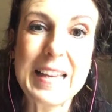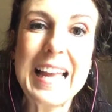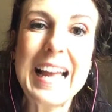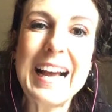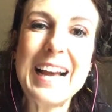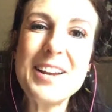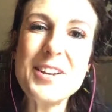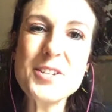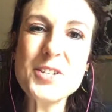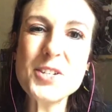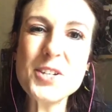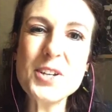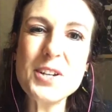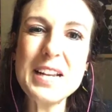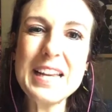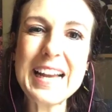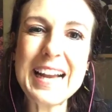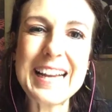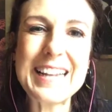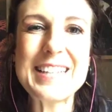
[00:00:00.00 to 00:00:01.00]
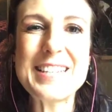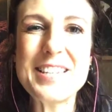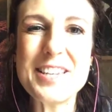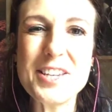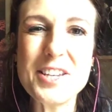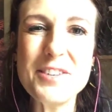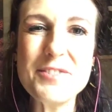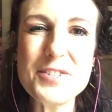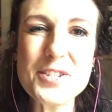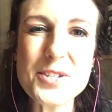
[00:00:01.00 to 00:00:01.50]
Hello Shirley, I can see
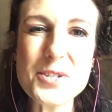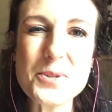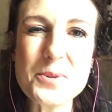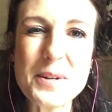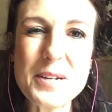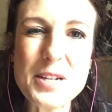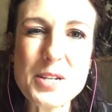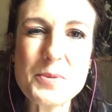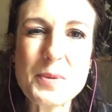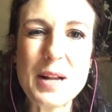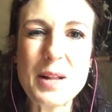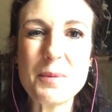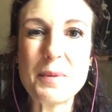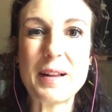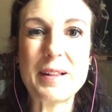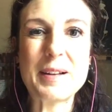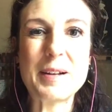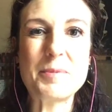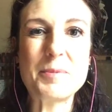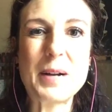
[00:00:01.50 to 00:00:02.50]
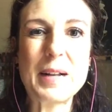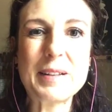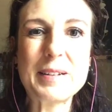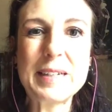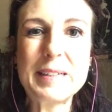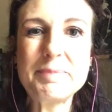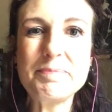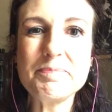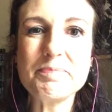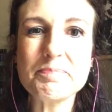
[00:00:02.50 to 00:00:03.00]
you've just joined as well.
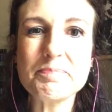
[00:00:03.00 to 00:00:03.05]
Welcome.